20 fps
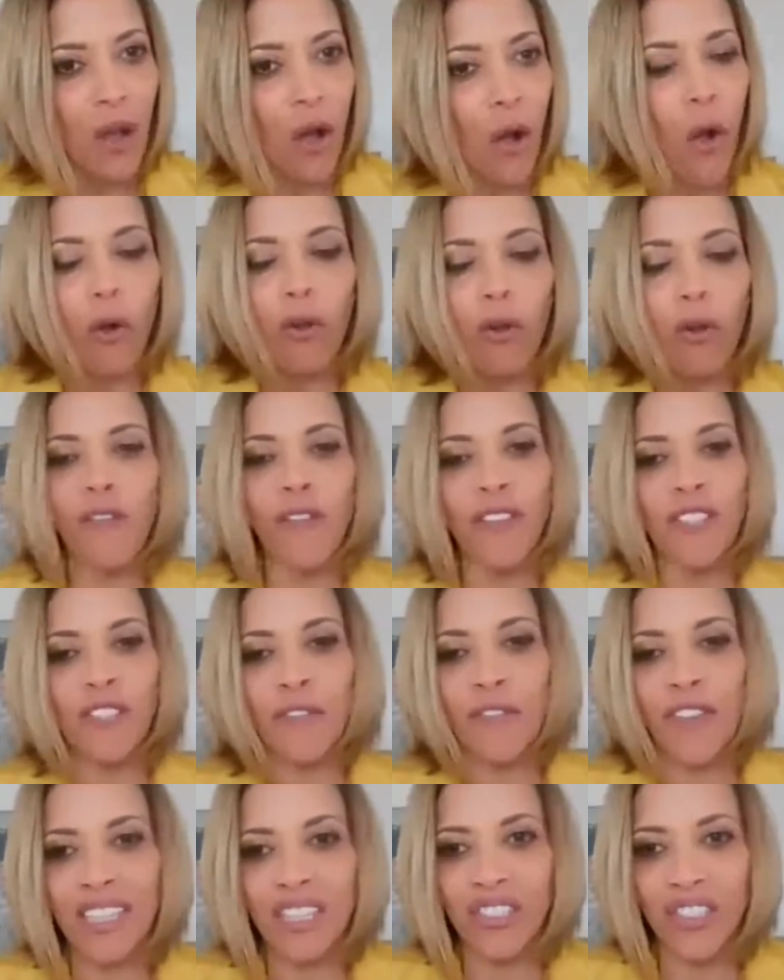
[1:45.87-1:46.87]
All of us
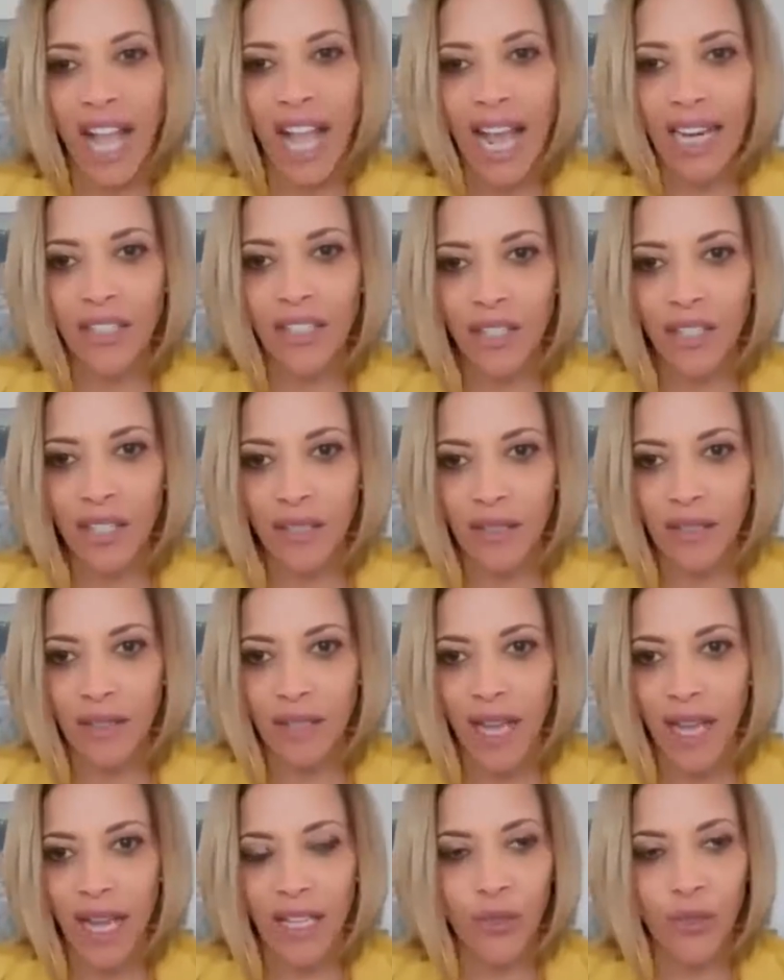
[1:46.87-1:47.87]
face
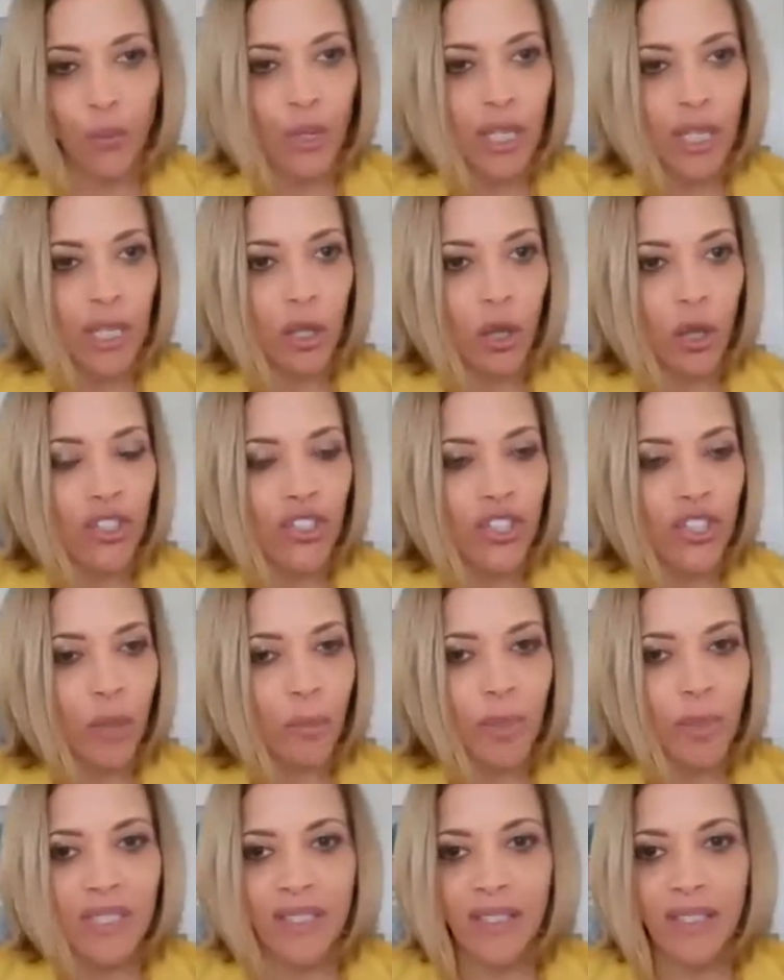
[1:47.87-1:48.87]
challenges as we launch our
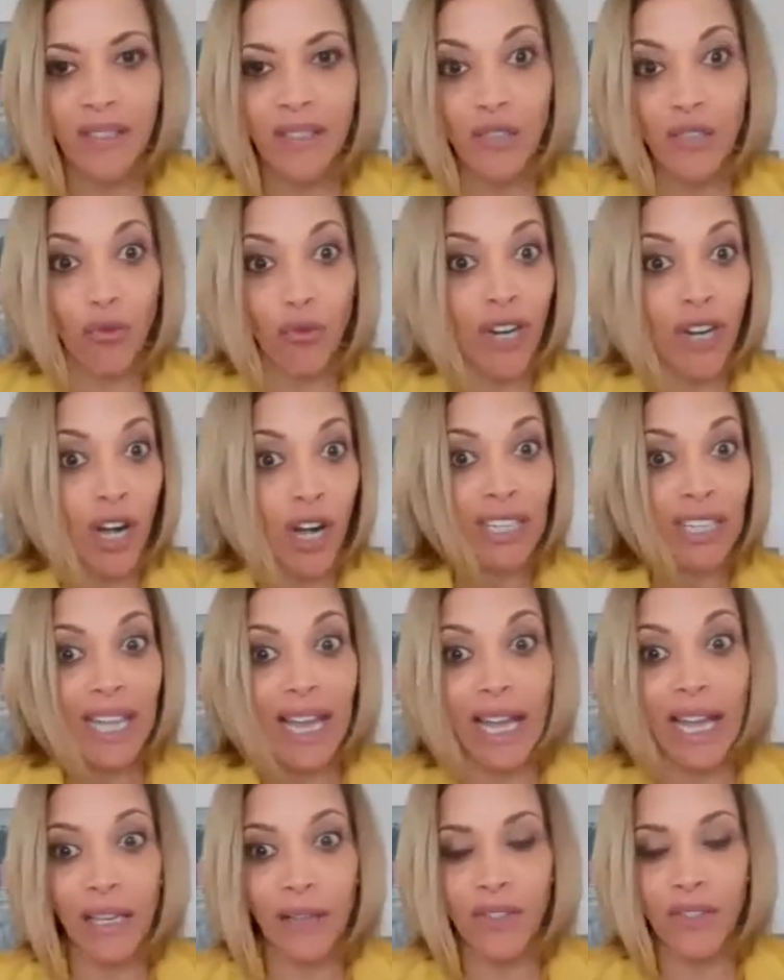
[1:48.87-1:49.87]
businesses, run our
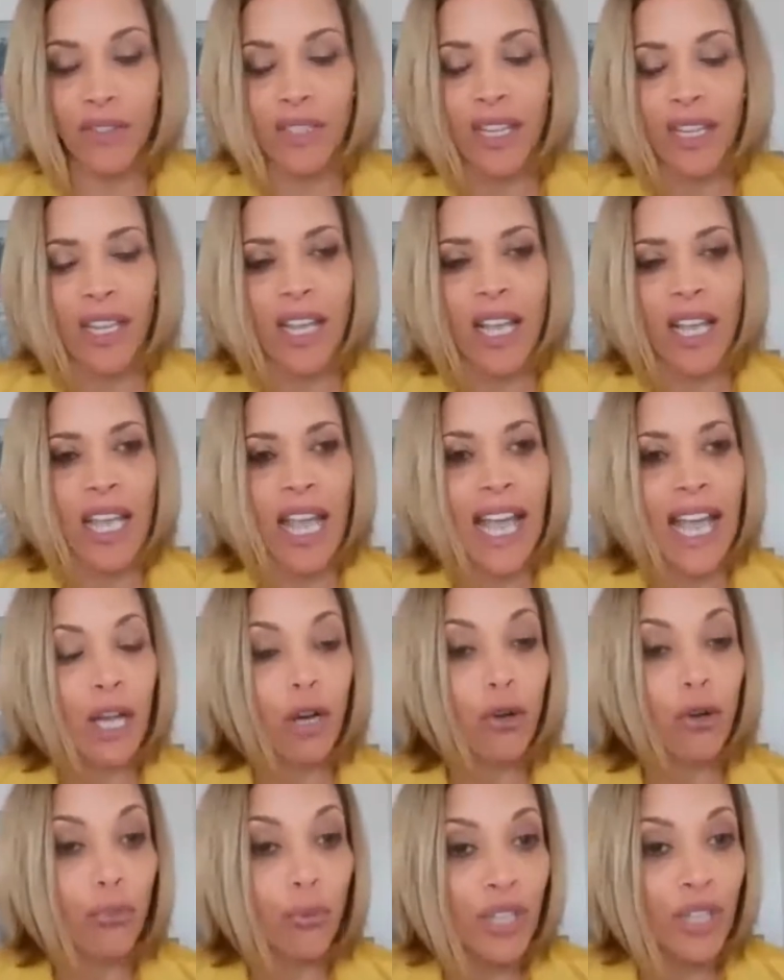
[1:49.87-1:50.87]
lives and
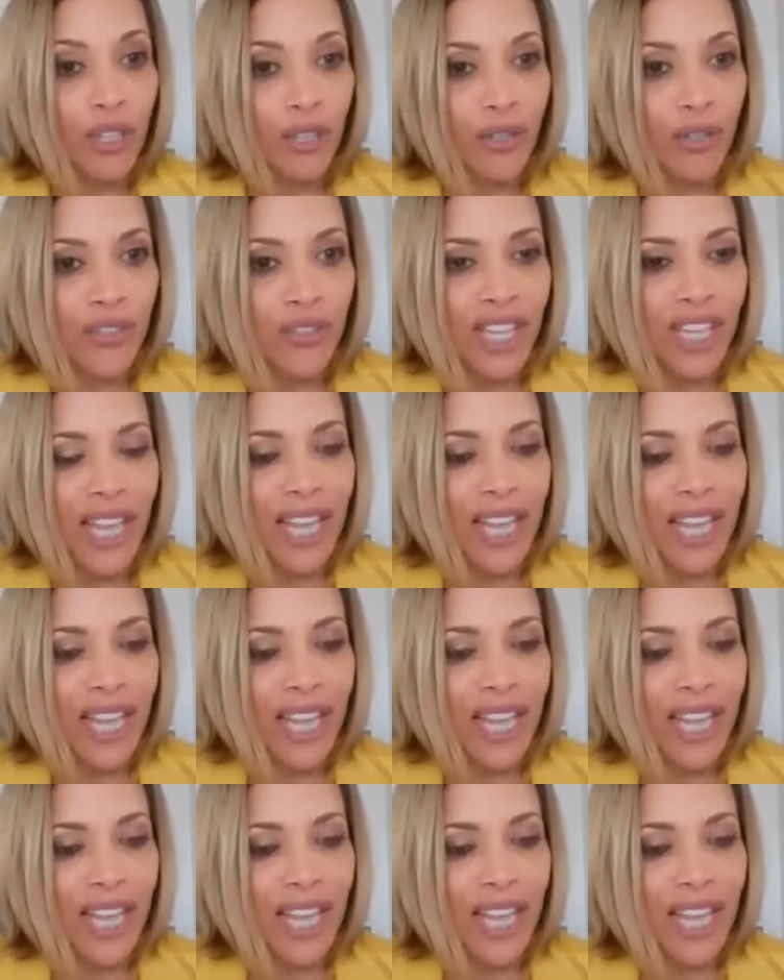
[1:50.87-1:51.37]
careers.